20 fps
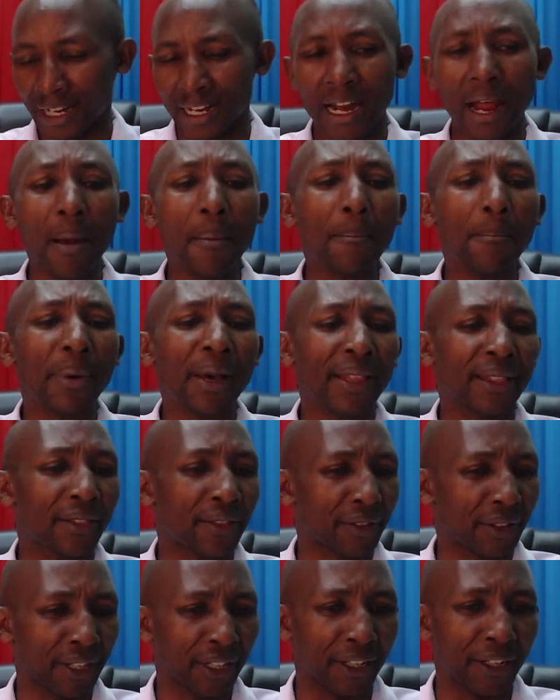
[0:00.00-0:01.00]
Number
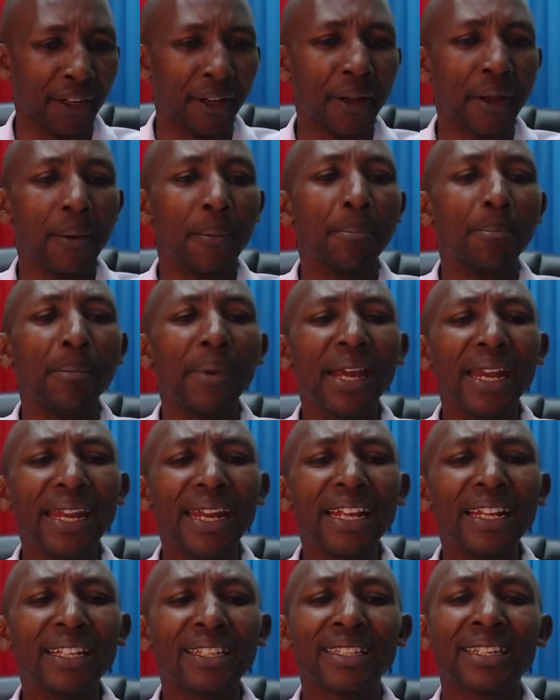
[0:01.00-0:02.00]
3,
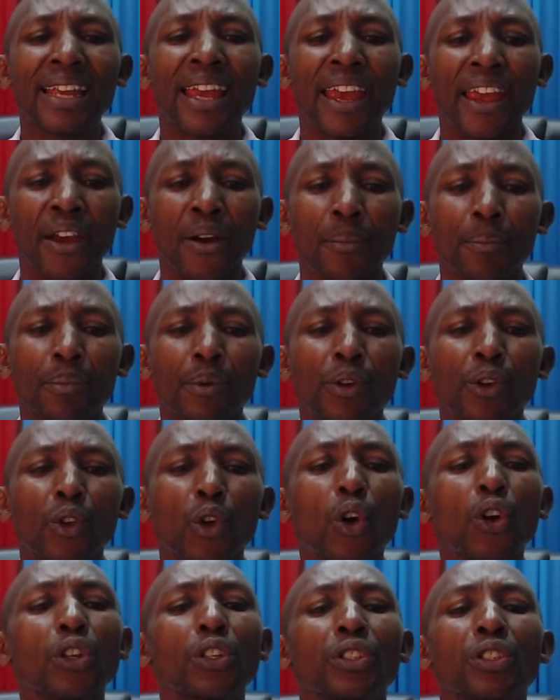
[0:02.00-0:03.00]
minutes help
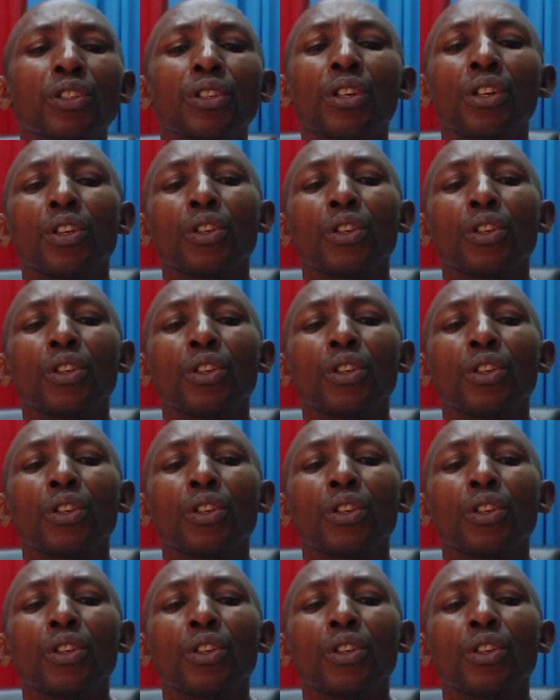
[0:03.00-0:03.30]
not